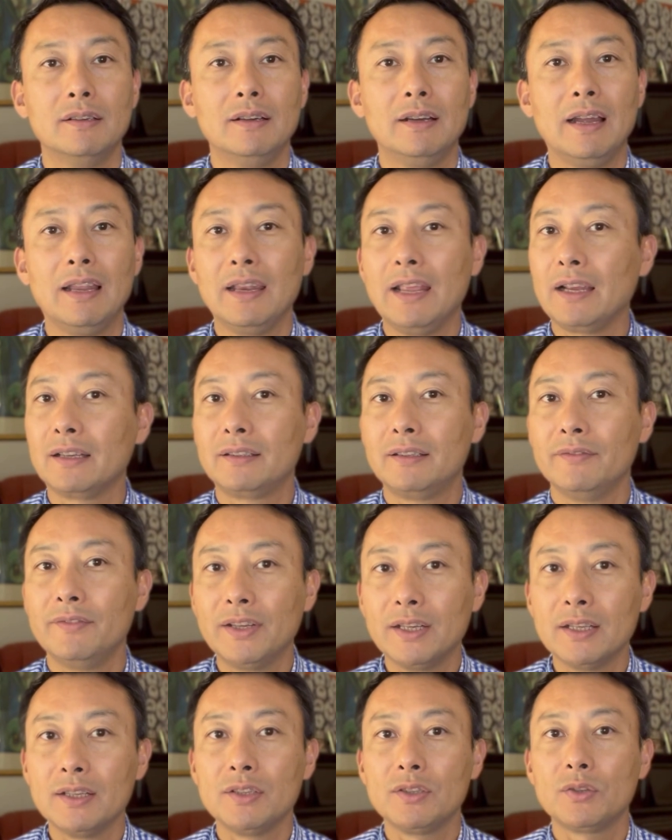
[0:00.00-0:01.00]
Unlike
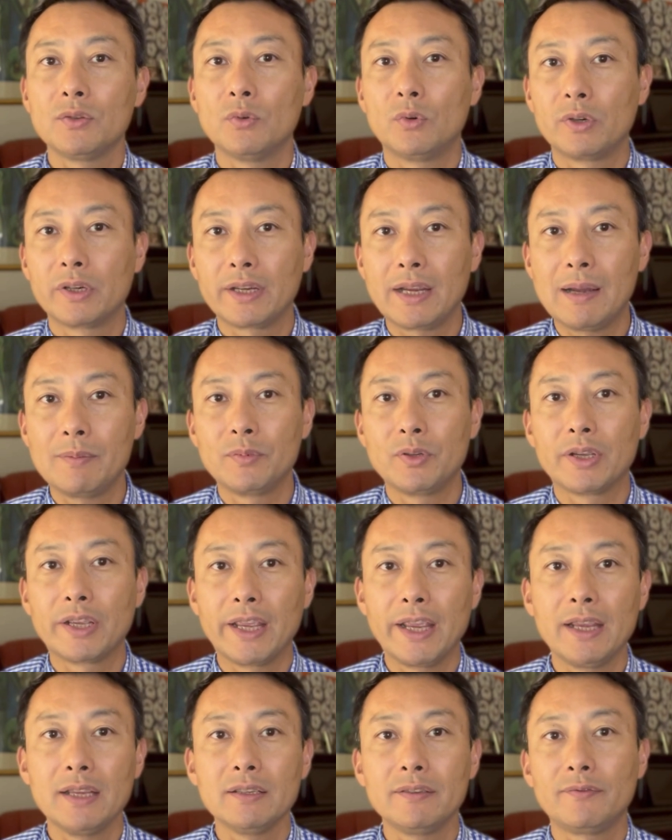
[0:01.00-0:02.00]
dividends or capital
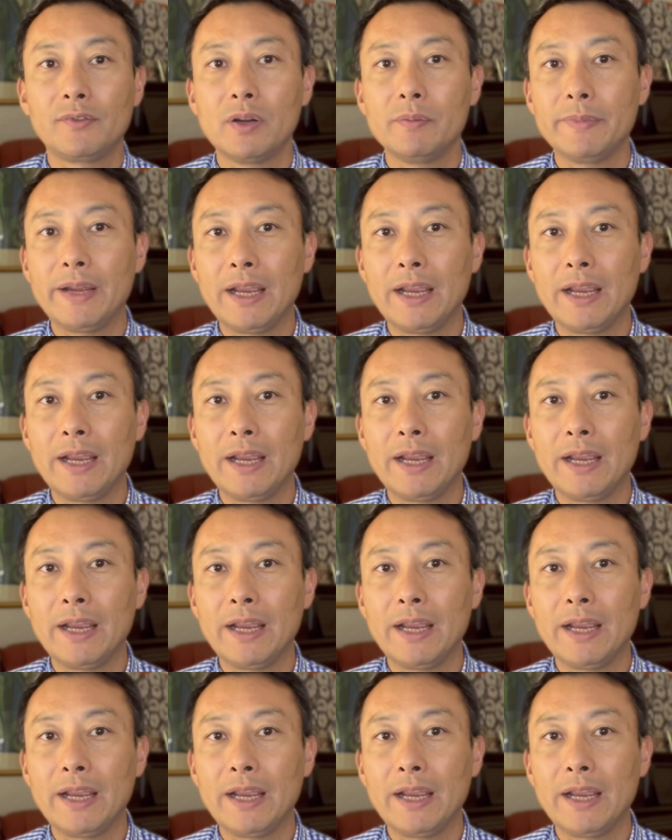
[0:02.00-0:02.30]
gains from